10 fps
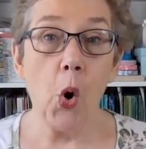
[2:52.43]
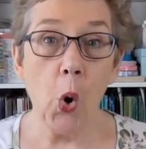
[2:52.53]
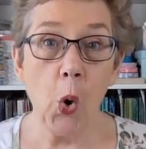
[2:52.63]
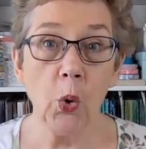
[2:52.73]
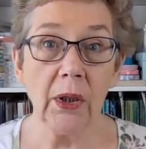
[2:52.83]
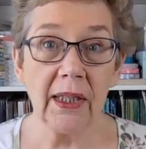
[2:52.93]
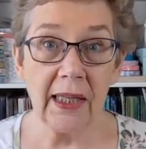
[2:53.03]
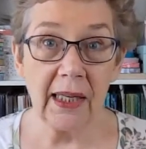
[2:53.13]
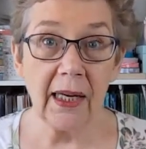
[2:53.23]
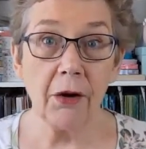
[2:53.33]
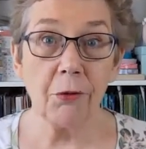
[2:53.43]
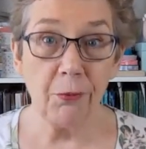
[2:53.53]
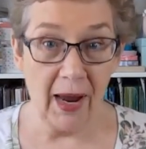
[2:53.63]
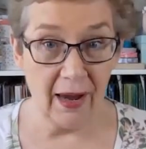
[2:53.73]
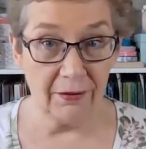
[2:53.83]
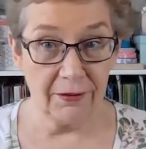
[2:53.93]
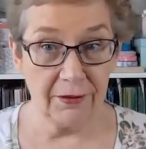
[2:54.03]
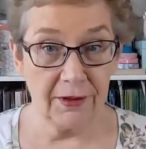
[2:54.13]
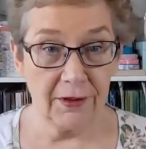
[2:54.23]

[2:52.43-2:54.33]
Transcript: all year round.